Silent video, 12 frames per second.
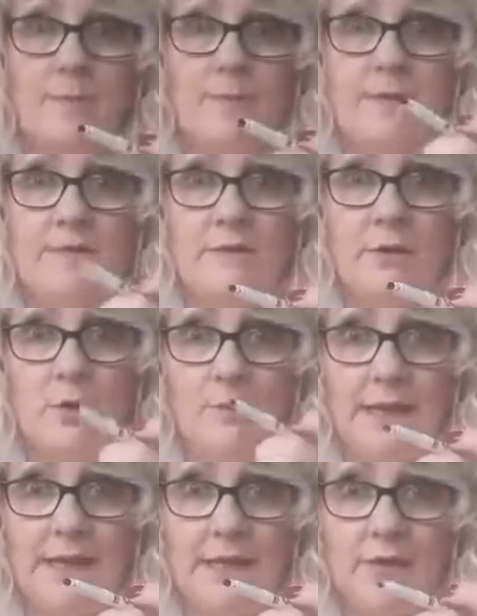the snow
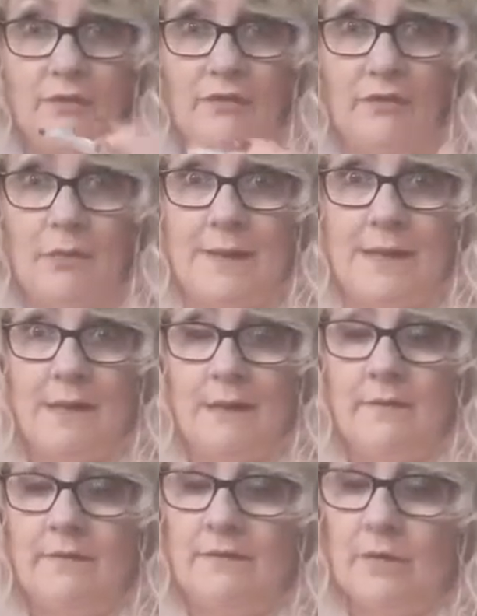making your snowman.
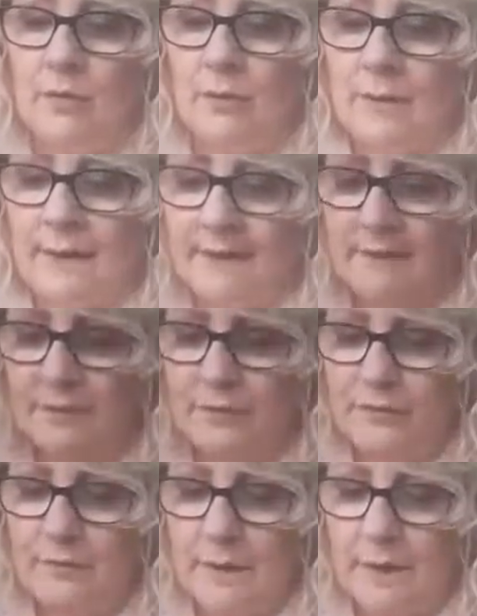So let's put
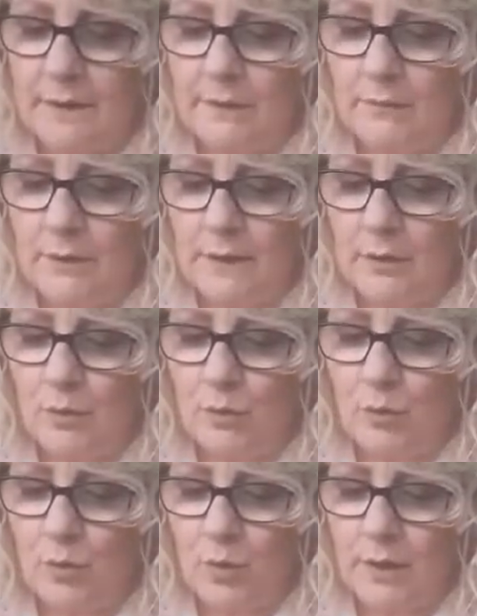them on. We'll go
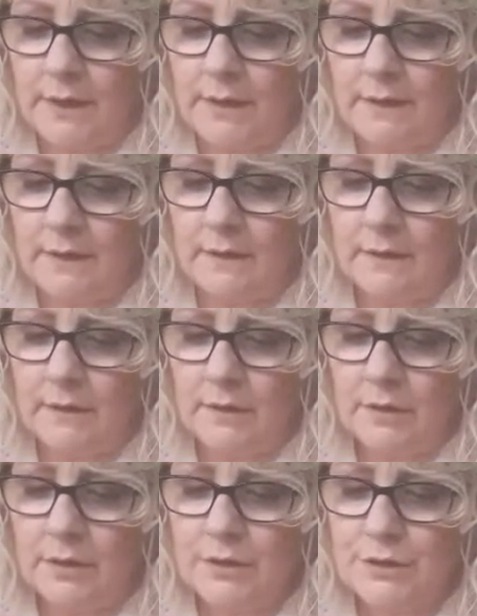1,
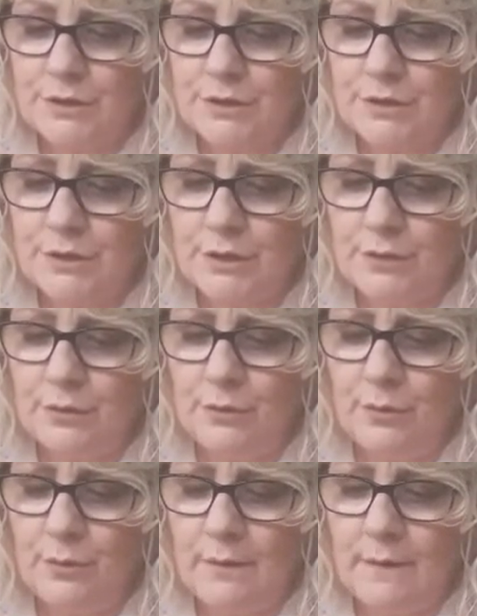
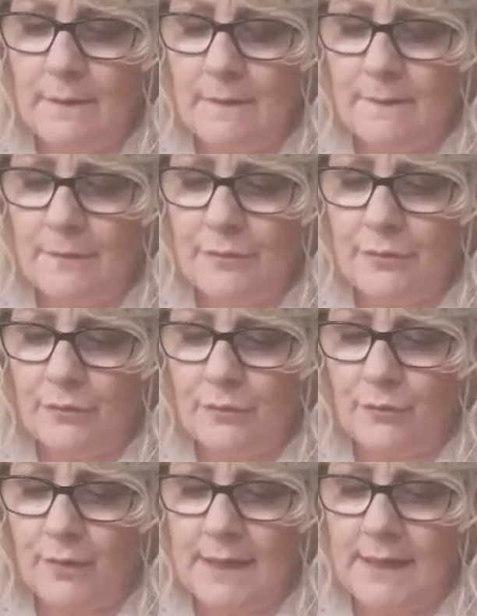2,
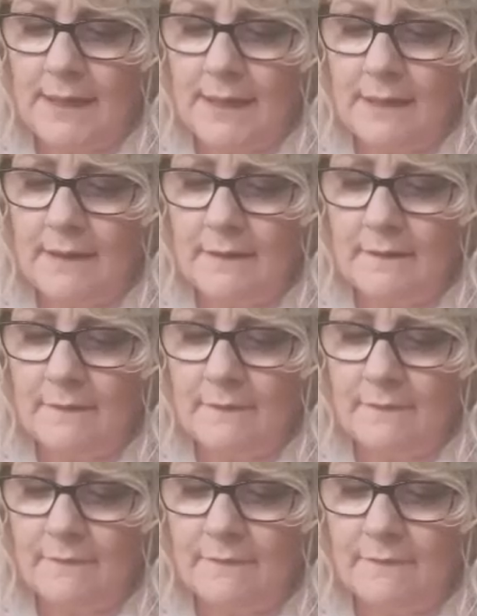3,
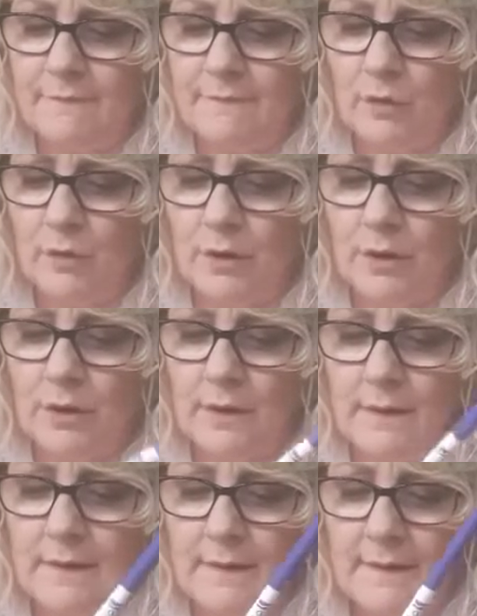4,
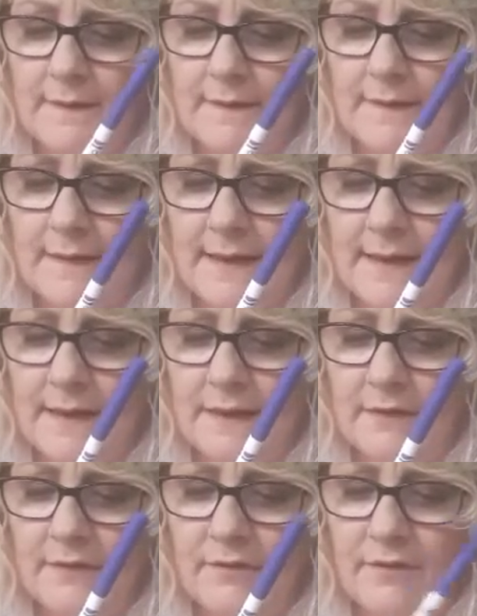
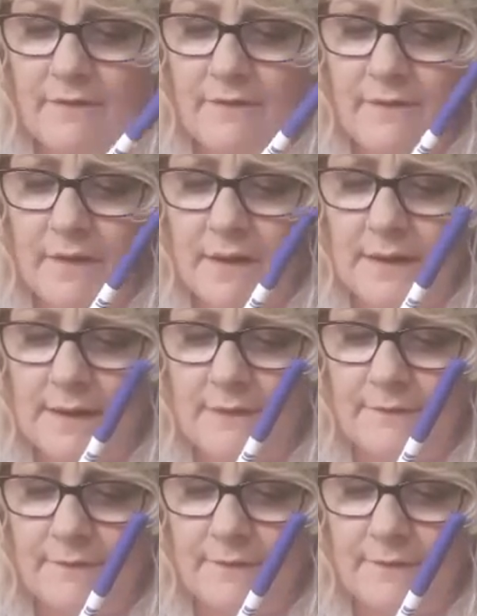and 5.